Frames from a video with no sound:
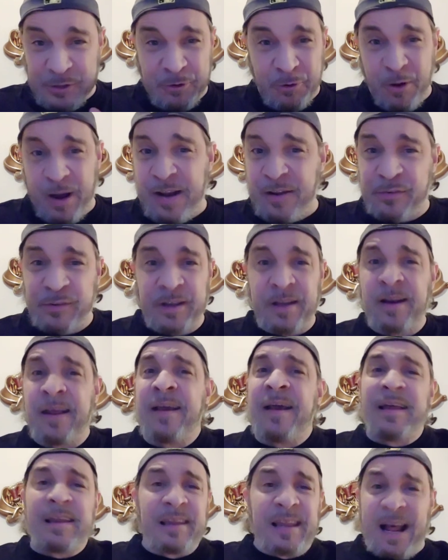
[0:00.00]
and crazy,
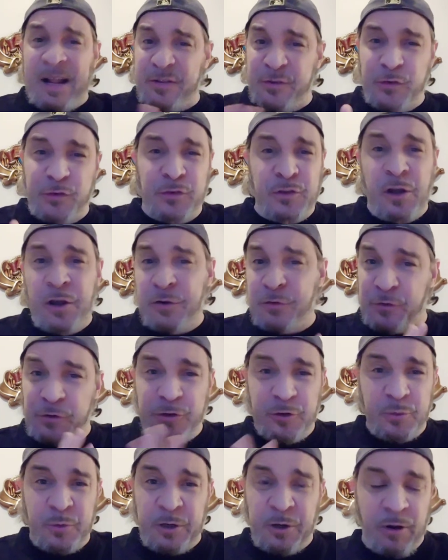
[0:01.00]
lots of stunts and
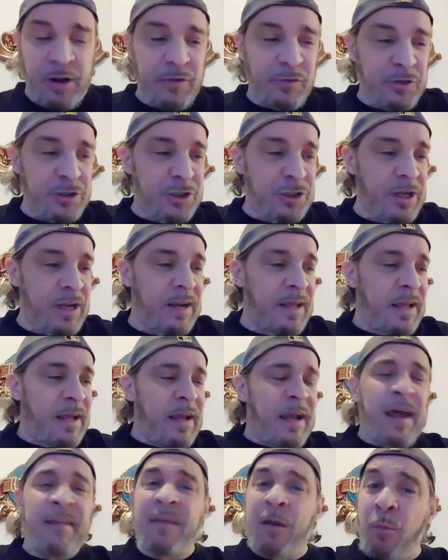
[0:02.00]
doing crazy shit,
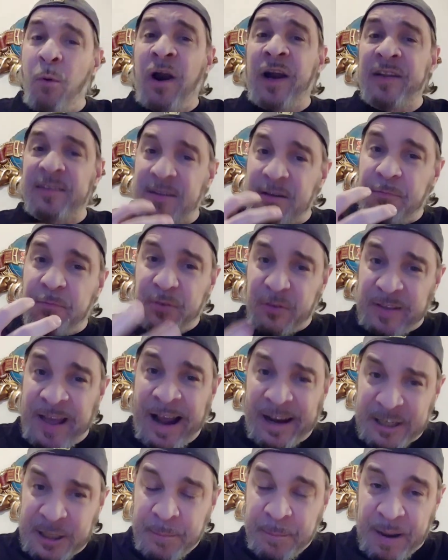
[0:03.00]
and they wanted to
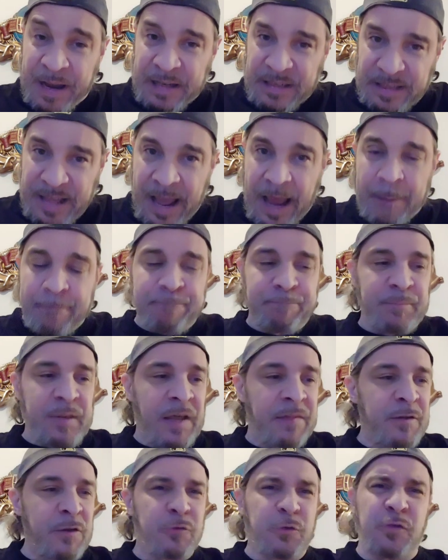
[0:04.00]
document that.
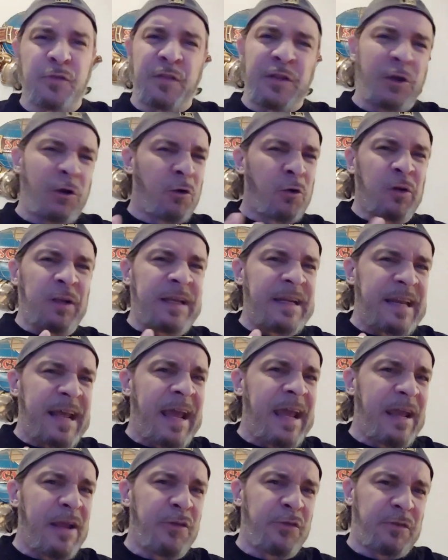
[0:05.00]
And this was in the early
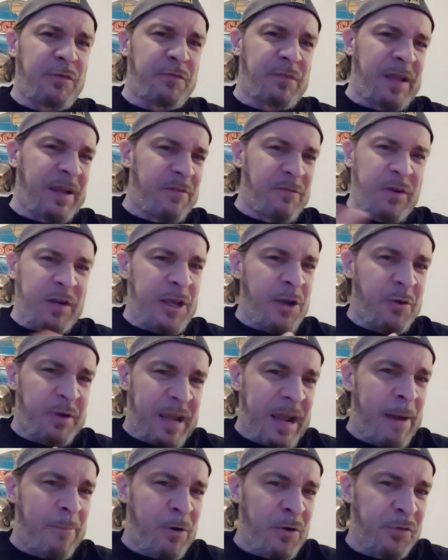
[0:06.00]
days of like video
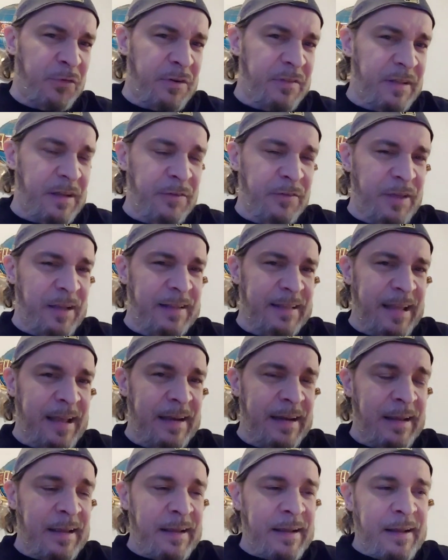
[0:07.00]
cameras and things like
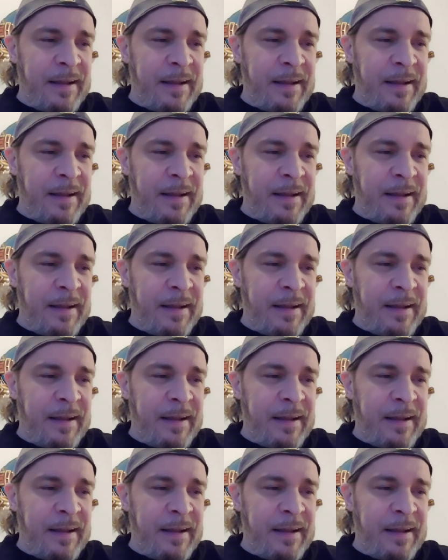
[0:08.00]
that,